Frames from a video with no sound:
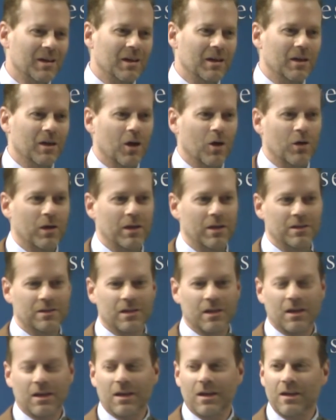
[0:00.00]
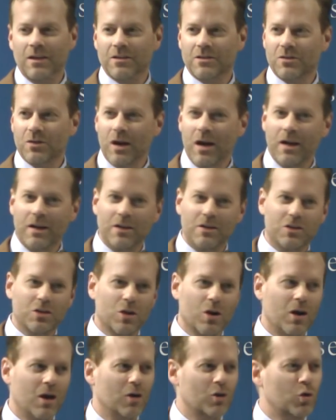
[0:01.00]
You know, he's, he's trying to
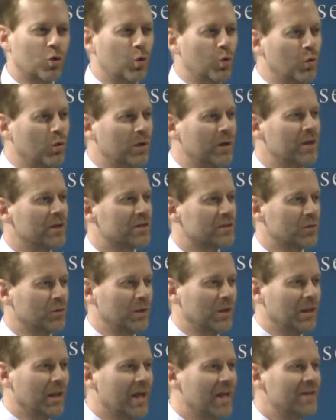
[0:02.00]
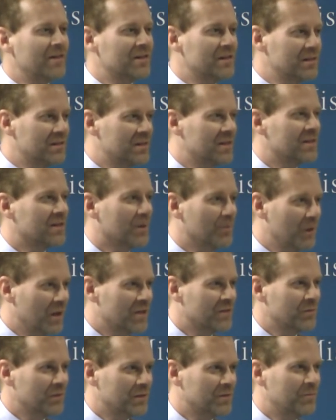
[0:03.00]
show how cool he is, so he laces his
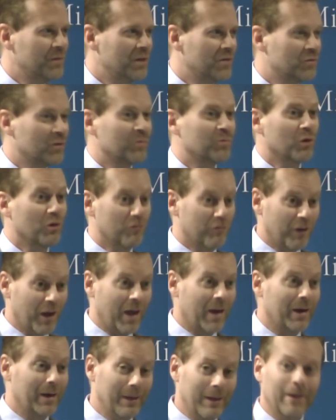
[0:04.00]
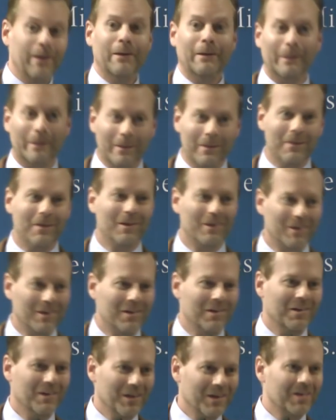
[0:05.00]
commencement speech with profanity.
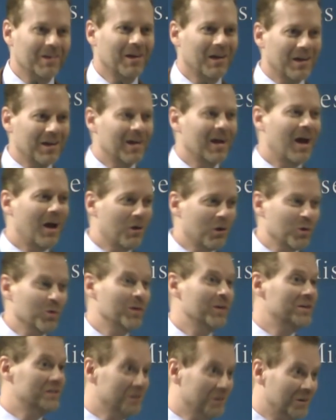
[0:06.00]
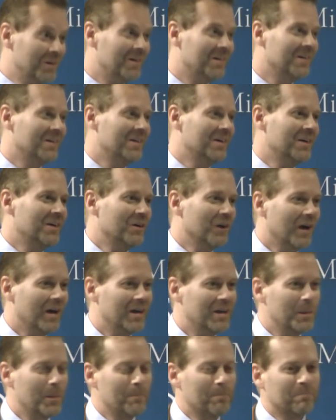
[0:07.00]
You know, uh, how original,
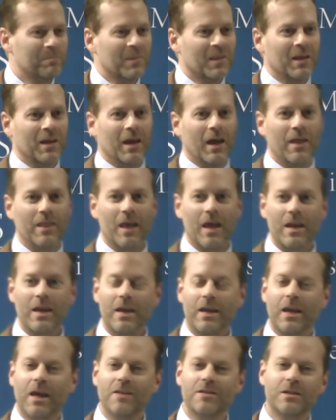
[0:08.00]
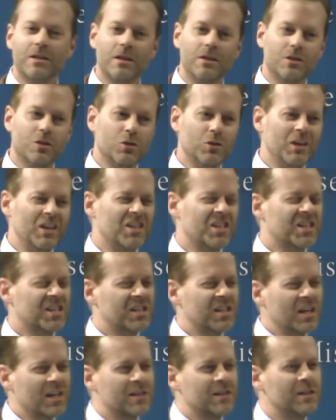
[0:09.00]
right? And then he gets into these
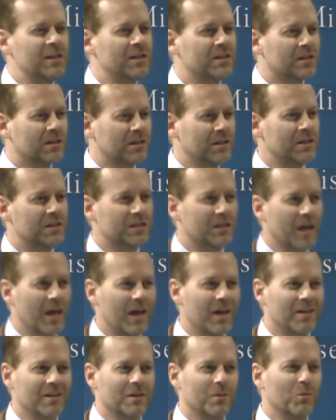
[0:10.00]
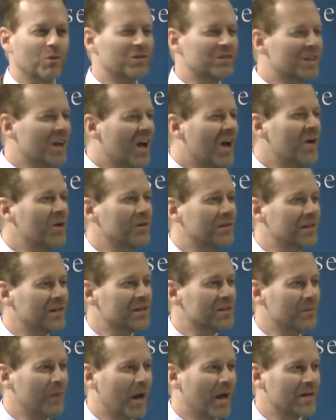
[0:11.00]
60s cliches, the most tired
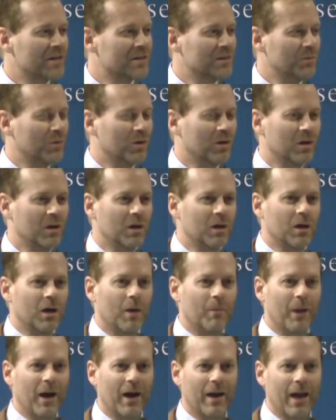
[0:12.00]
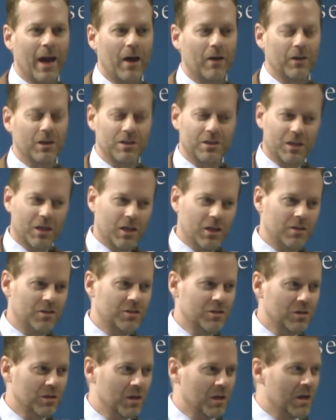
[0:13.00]
things imaginable, about how these kids
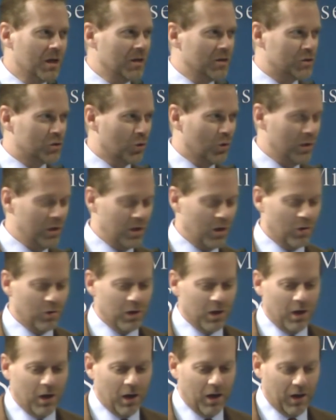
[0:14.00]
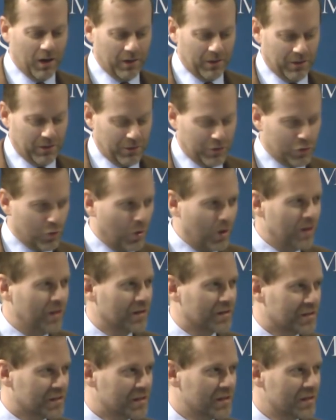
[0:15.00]
should you know, uh, join
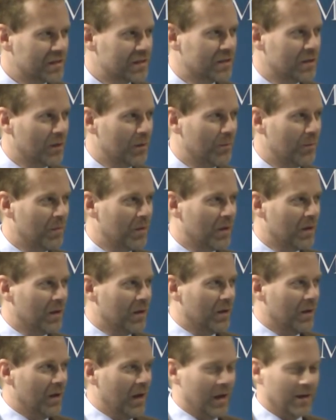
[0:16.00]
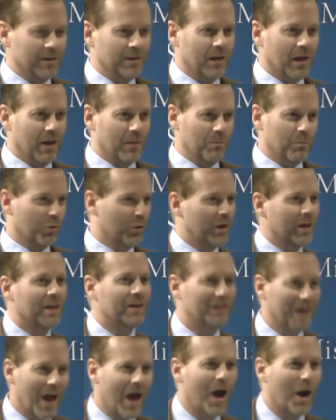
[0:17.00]
the system and, and bring
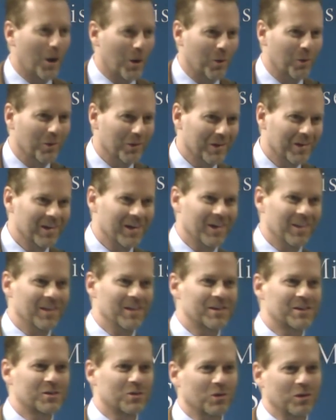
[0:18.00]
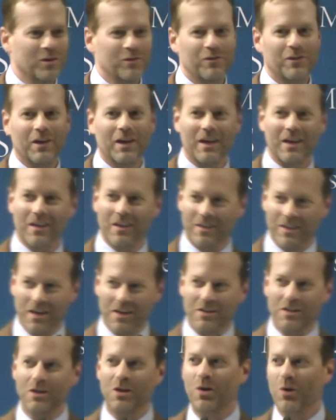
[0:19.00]
it down and this sort of thing, and that they
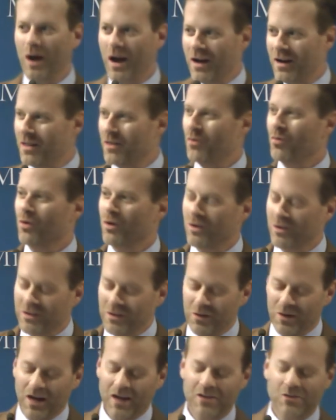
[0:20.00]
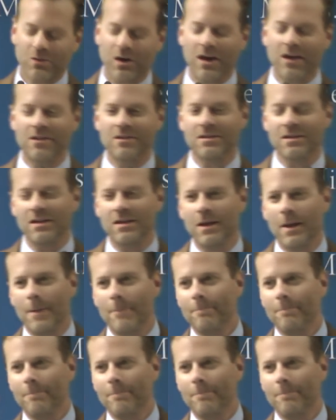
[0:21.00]
should go out in the world do X, Y, and Z.